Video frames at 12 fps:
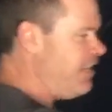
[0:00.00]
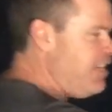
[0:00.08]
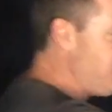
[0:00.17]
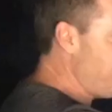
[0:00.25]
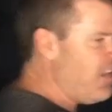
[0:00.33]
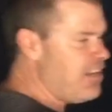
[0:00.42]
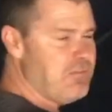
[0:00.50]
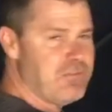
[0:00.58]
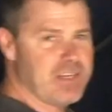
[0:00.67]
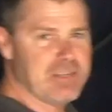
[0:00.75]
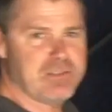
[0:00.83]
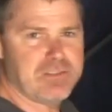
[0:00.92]
initially I didn't
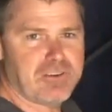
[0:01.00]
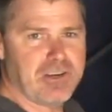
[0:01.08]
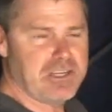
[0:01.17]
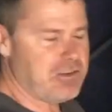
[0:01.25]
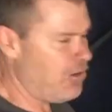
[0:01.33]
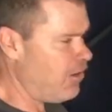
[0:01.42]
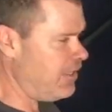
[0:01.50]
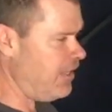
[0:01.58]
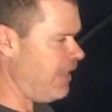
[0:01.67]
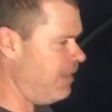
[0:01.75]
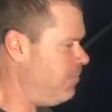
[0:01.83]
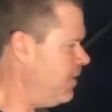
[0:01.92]
think this was a very good
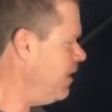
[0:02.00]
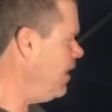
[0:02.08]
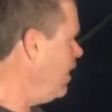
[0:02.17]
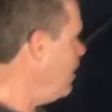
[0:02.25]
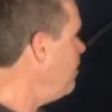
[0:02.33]
idea, but